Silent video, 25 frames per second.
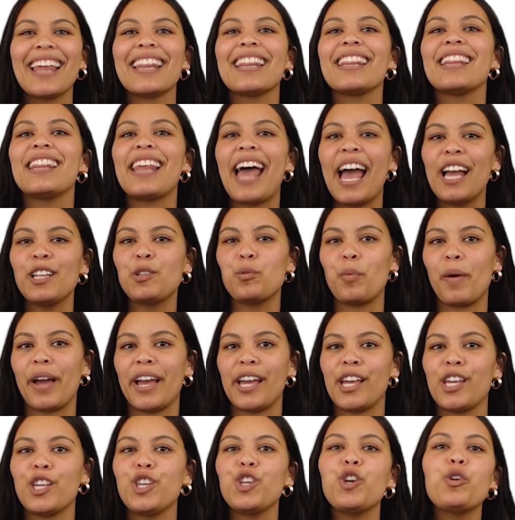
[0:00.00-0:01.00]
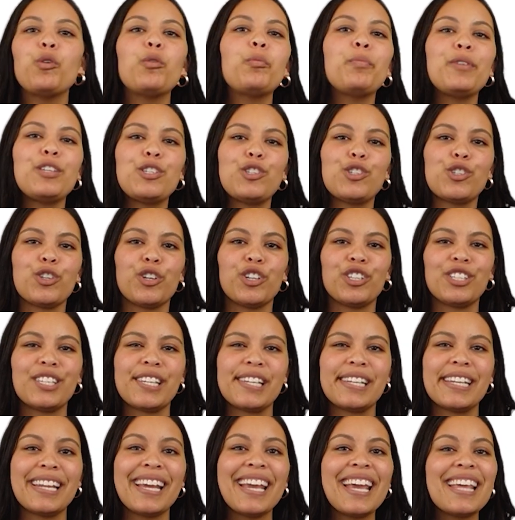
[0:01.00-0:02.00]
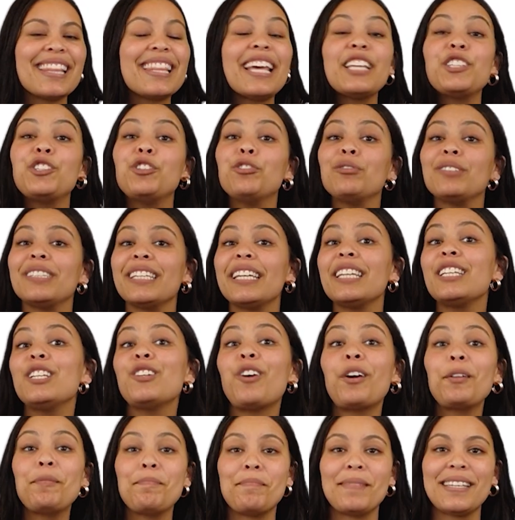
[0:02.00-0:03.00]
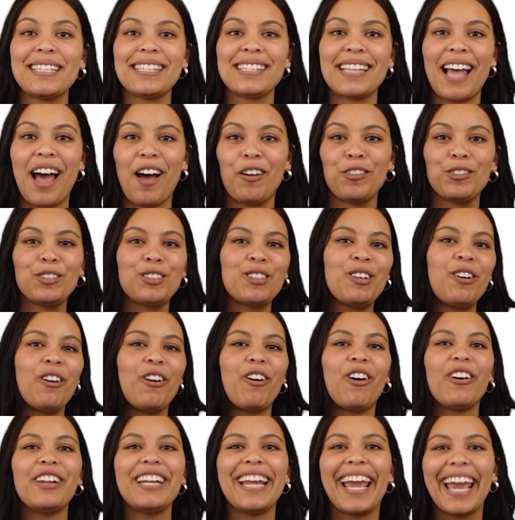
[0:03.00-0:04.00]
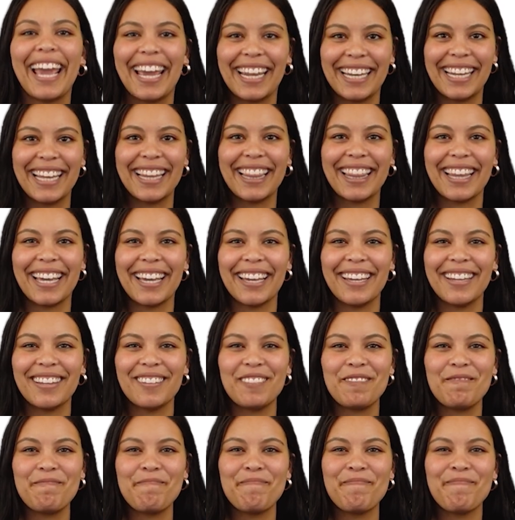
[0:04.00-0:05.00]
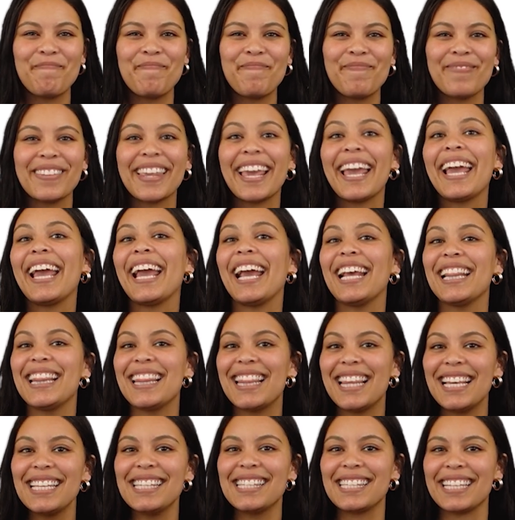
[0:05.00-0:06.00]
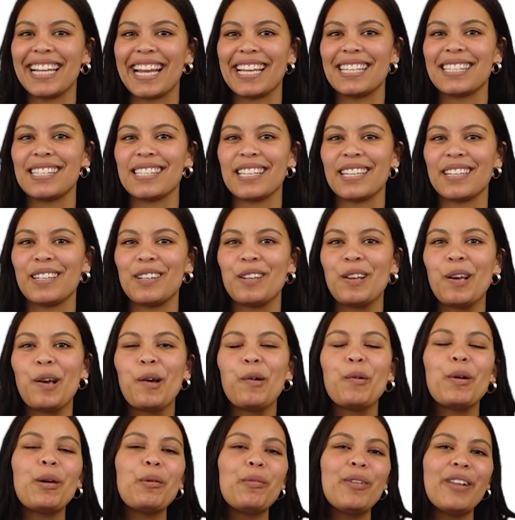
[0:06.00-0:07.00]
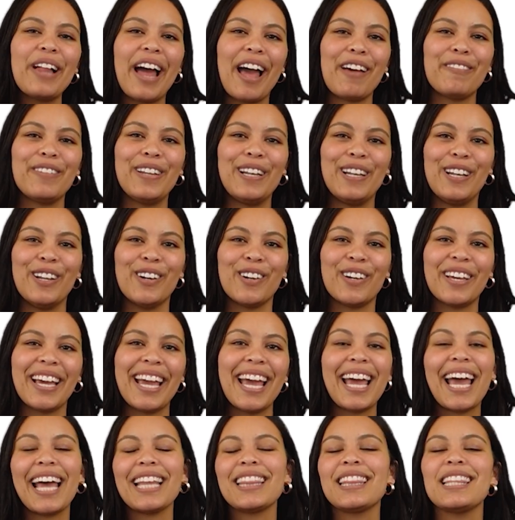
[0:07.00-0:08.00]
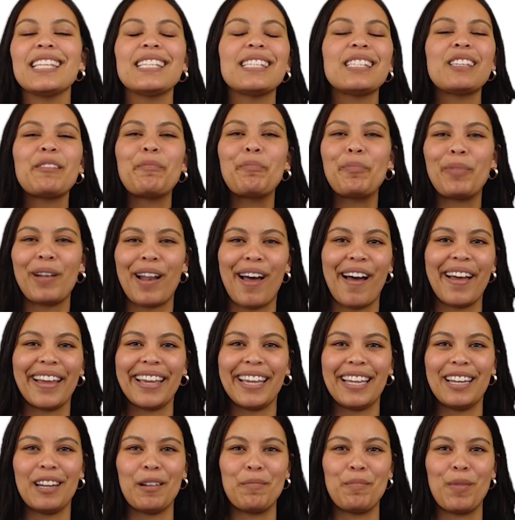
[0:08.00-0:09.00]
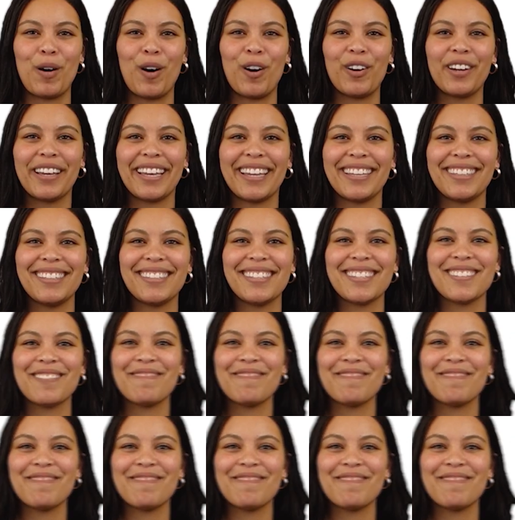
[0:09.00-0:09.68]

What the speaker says: That way, you'll be certain that you did not miss out on anything. In this lesson, we will have a look at the supply in a market.